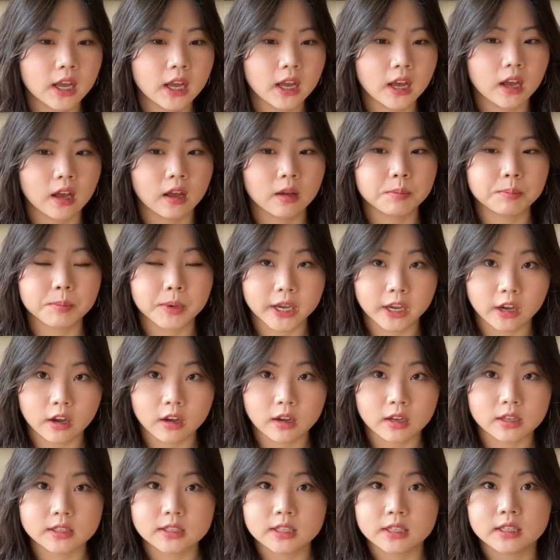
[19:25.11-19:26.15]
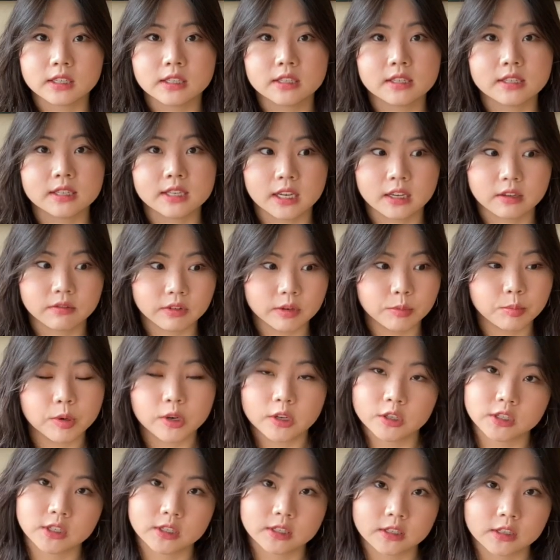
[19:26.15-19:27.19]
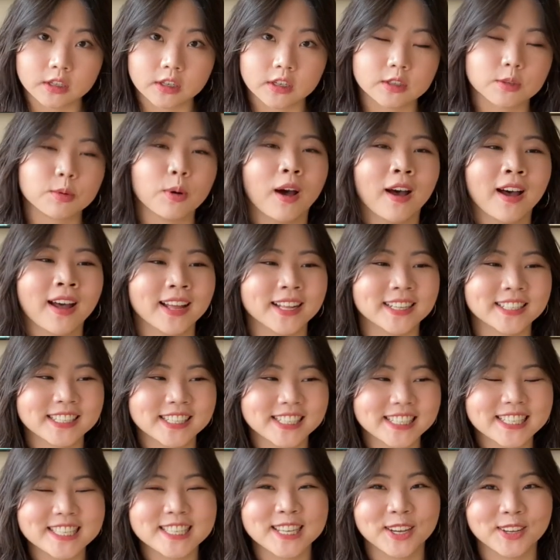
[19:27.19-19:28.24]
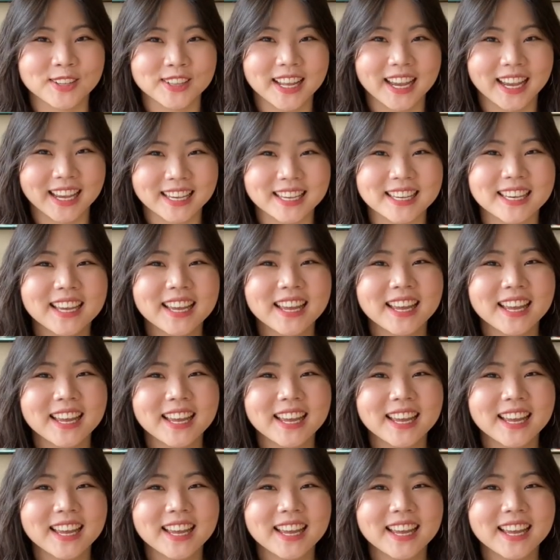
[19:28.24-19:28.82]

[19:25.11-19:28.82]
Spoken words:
My aunt is a repurchaser as well. So like